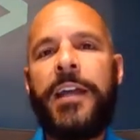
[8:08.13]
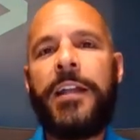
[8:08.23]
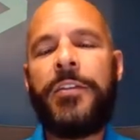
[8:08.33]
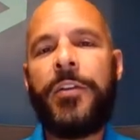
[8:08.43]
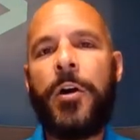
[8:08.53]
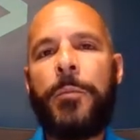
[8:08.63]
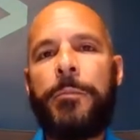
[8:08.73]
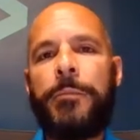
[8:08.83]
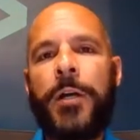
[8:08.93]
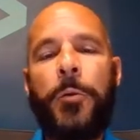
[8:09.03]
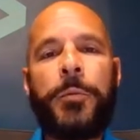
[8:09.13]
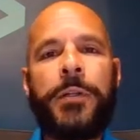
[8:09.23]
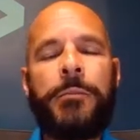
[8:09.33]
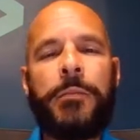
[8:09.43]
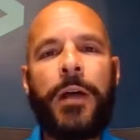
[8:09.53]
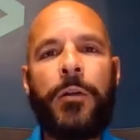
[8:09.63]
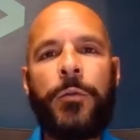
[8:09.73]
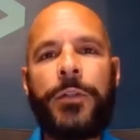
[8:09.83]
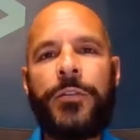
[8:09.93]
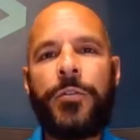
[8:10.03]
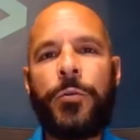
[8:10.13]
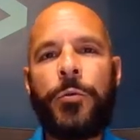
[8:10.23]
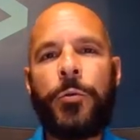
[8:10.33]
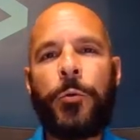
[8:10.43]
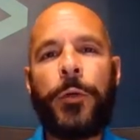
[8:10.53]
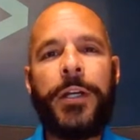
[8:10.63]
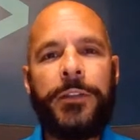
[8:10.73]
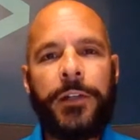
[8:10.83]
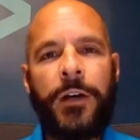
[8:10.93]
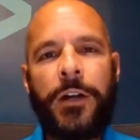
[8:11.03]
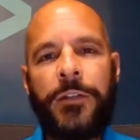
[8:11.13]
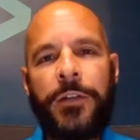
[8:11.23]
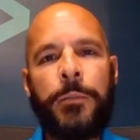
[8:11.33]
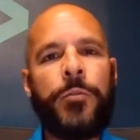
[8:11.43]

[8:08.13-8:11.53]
and is helping not only to create the content,